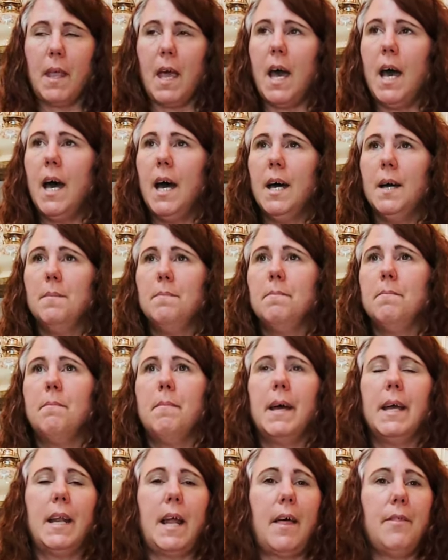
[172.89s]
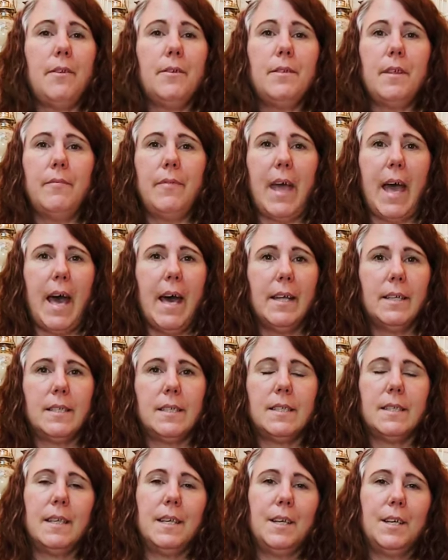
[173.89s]
Um, but other than that,
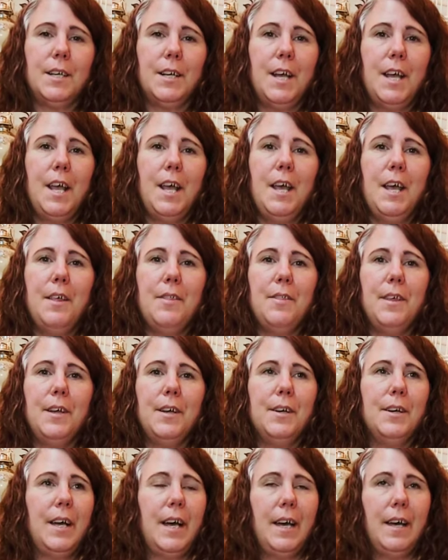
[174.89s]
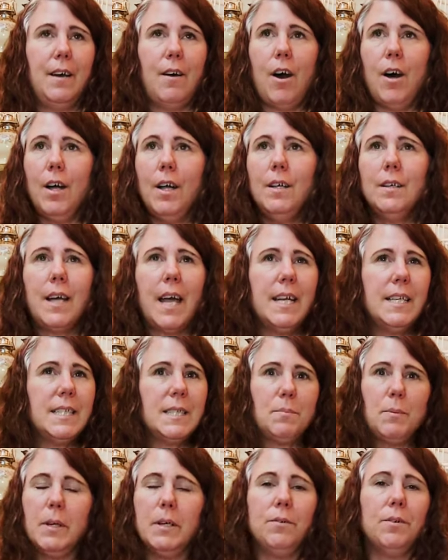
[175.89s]
they're they're uh, all kind of
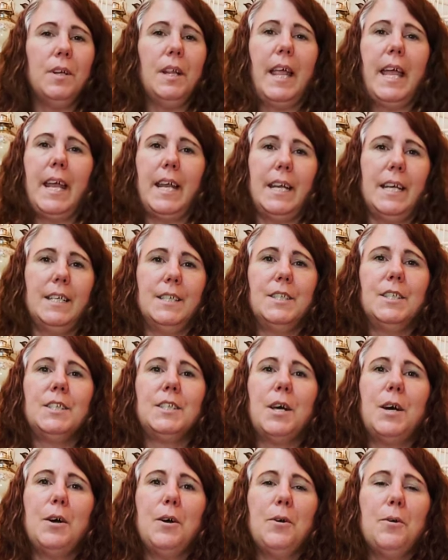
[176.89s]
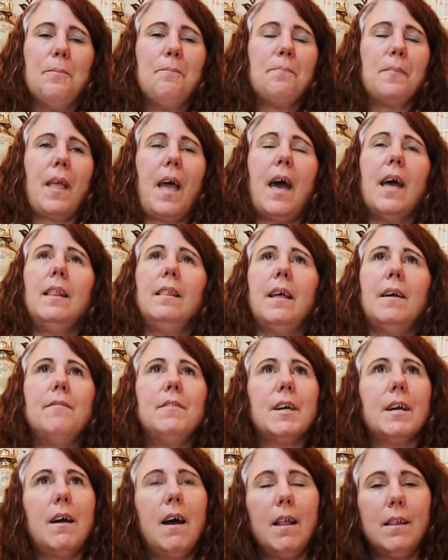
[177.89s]
spring related. So I love
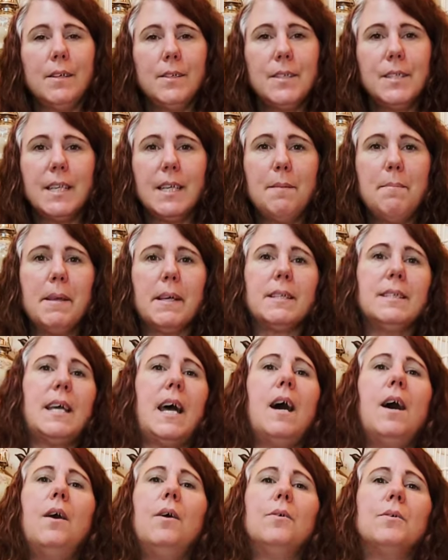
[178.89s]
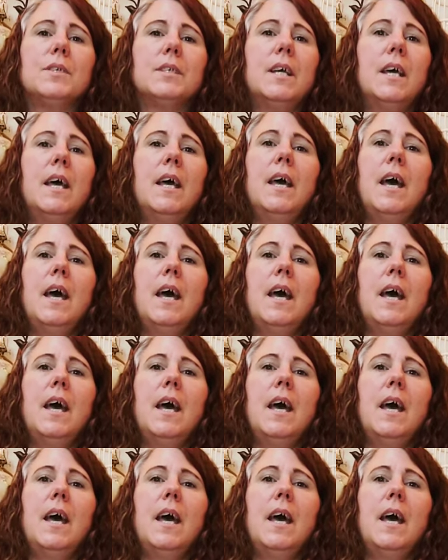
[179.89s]
the colors that I picked out.